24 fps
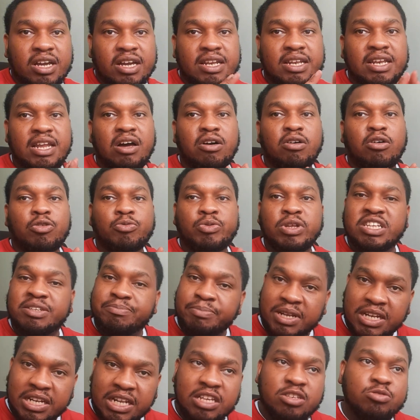now because it's
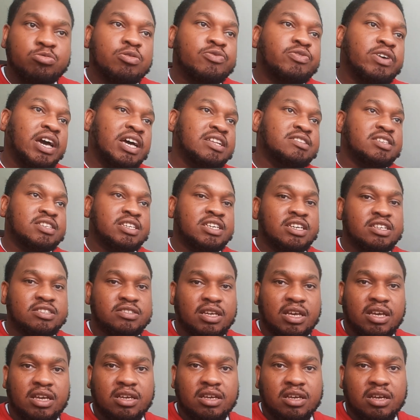been linked with
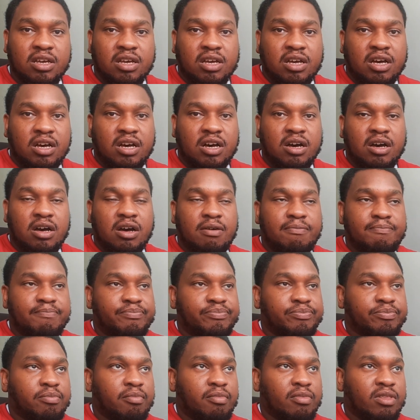Etikite
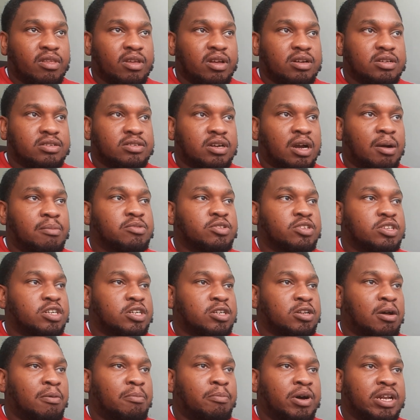coming to the
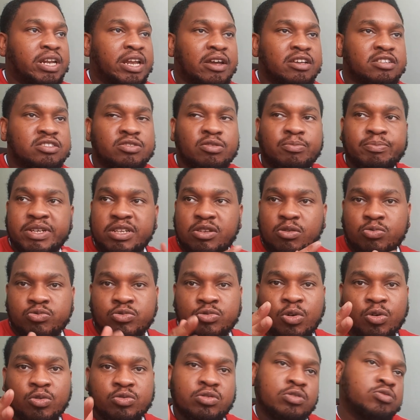club, but there's been
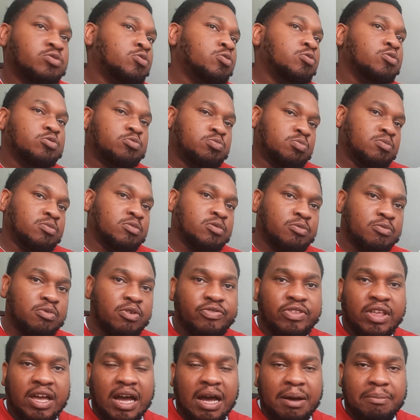also talk with
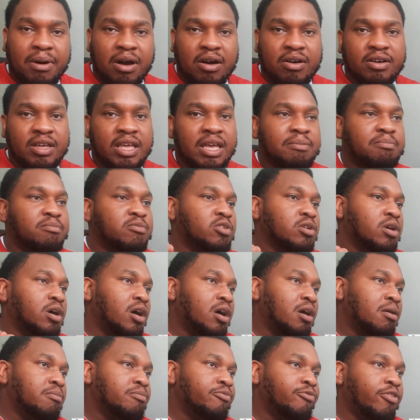that about him
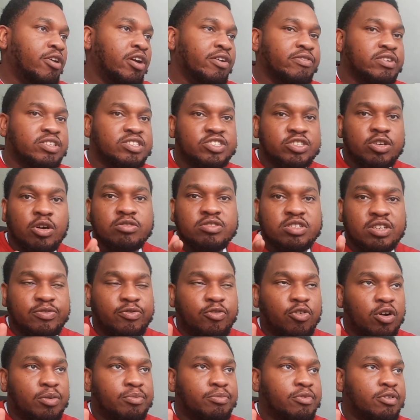favouring Chelsea for
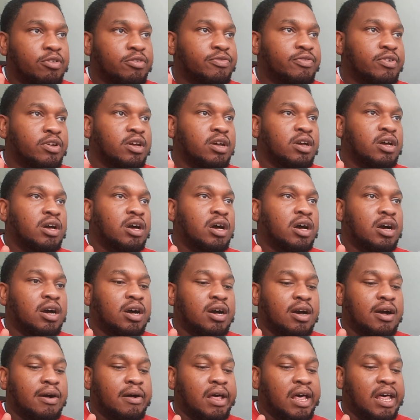a move.
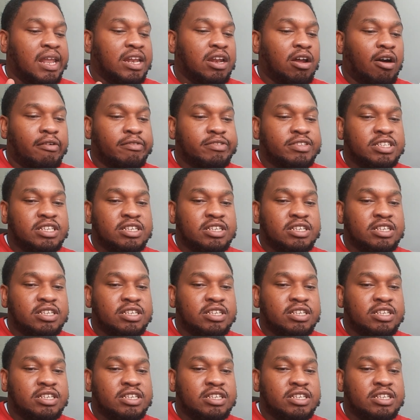And obviously,